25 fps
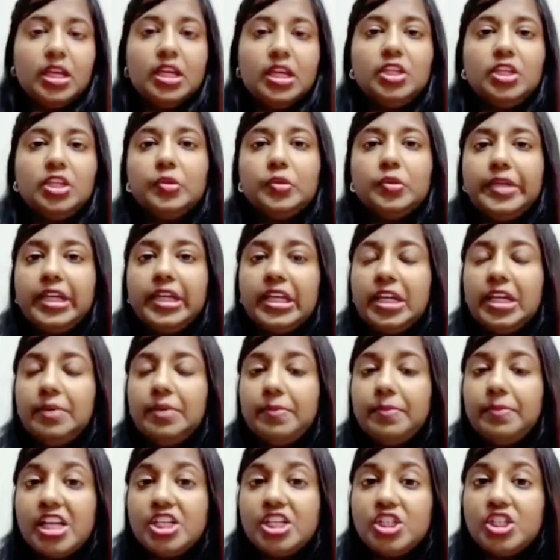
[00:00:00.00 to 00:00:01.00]
You can
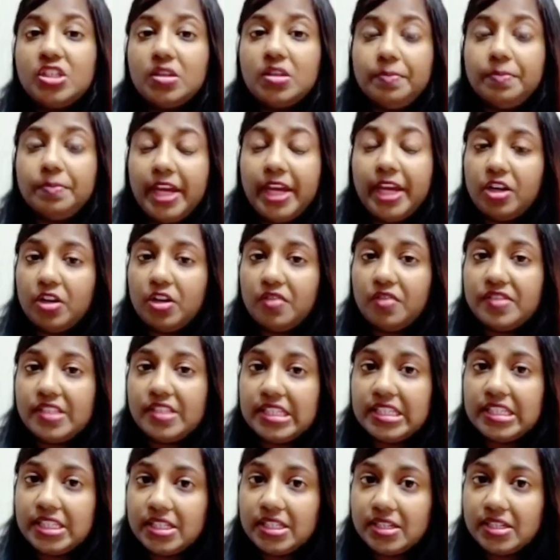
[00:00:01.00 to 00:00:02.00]
imagine a pair of
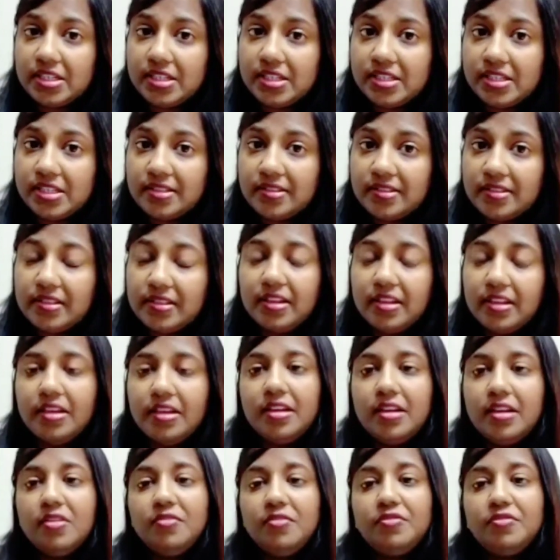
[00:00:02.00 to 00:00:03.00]
scissors.
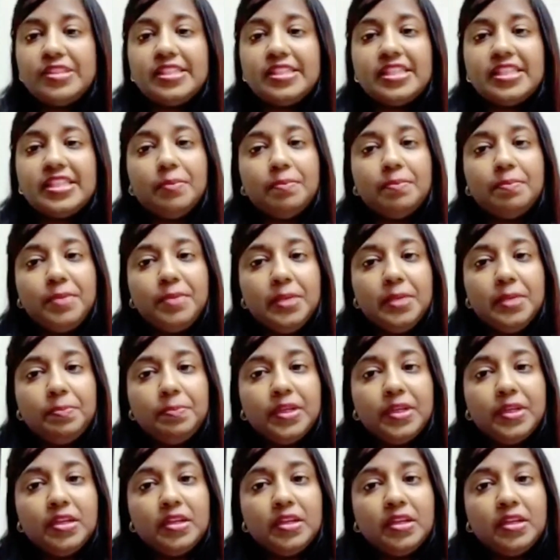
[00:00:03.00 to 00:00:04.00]
For some
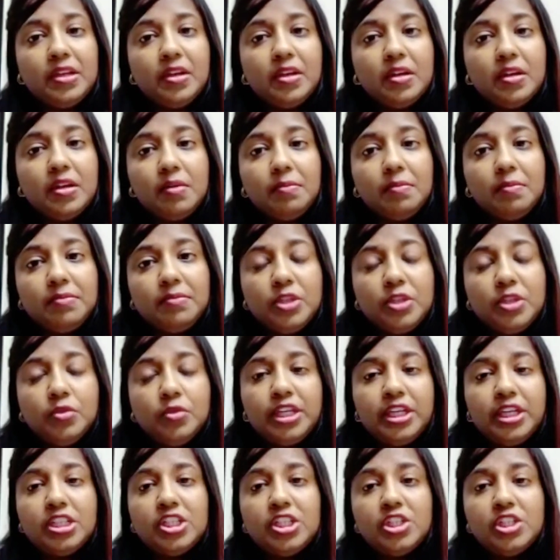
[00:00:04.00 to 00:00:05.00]
people, you
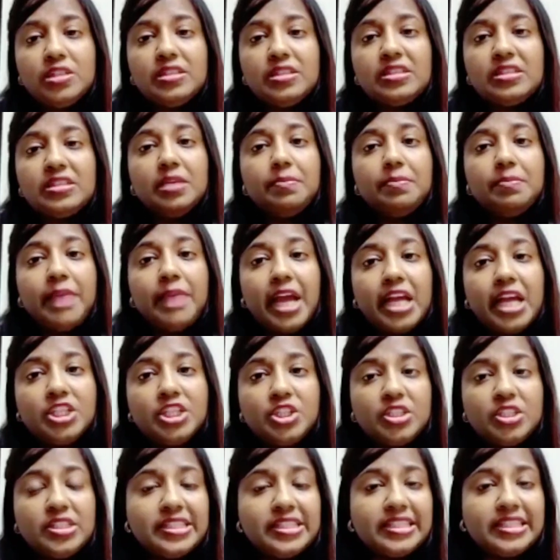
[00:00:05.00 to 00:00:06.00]
can just
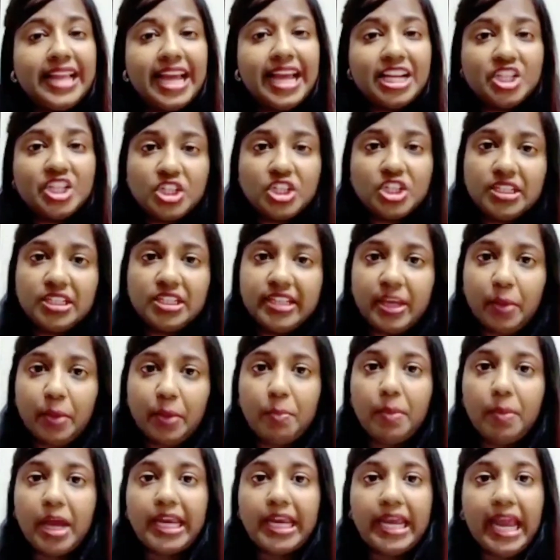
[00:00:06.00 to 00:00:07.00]
imagine slashing them
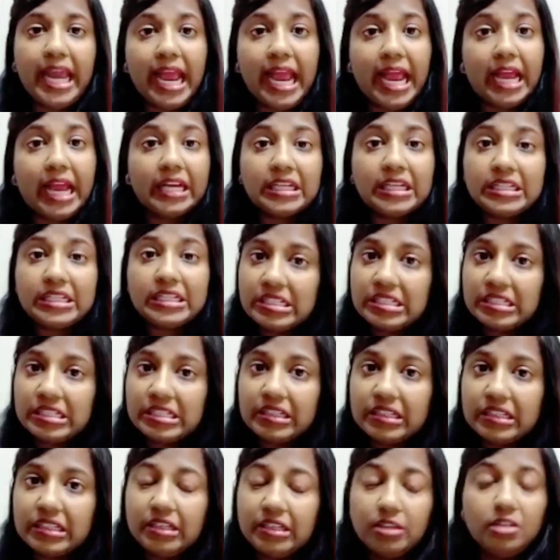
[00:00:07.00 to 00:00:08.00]
by hand.
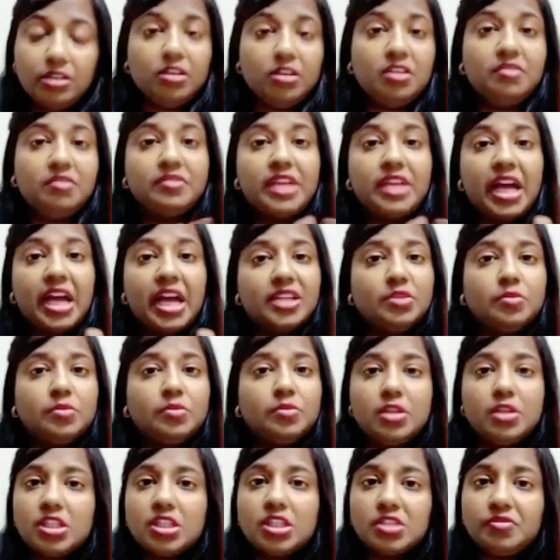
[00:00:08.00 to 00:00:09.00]
If that
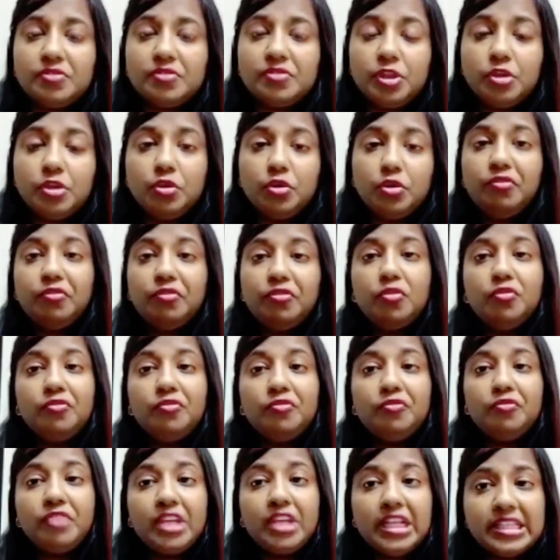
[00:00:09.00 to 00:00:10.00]
works for you, if you
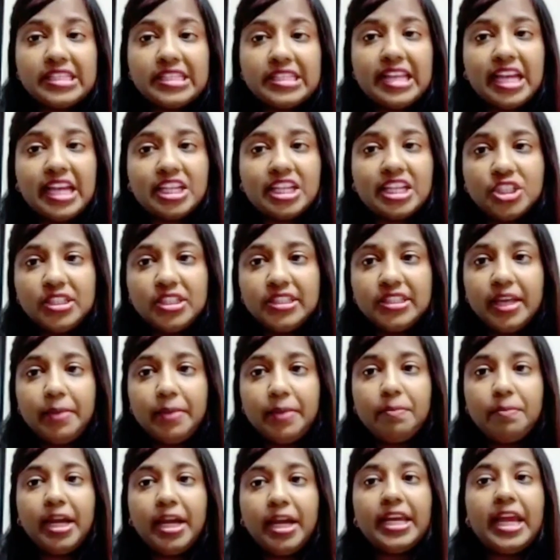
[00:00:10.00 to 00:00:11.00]
feel slashing them
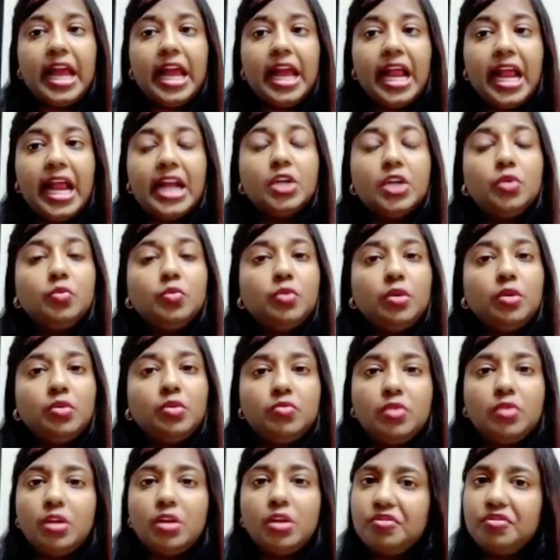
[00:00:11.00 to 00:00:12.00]
by hand will
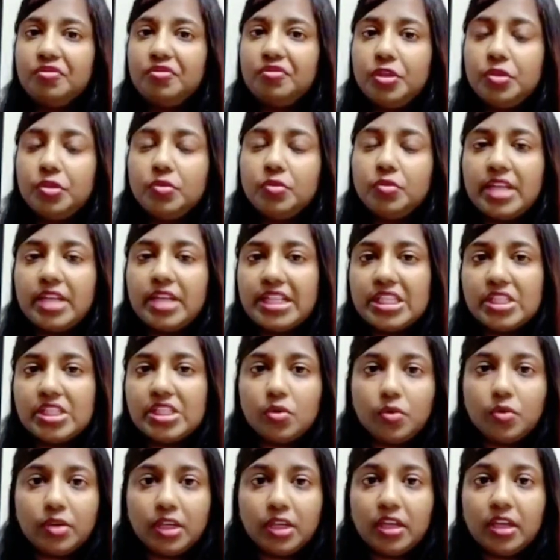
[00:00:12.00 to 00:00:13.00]
work for you, that's
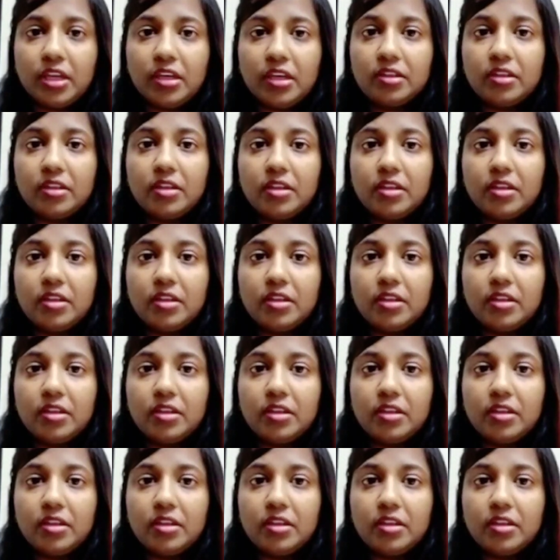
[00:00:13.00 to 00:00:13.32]
okay.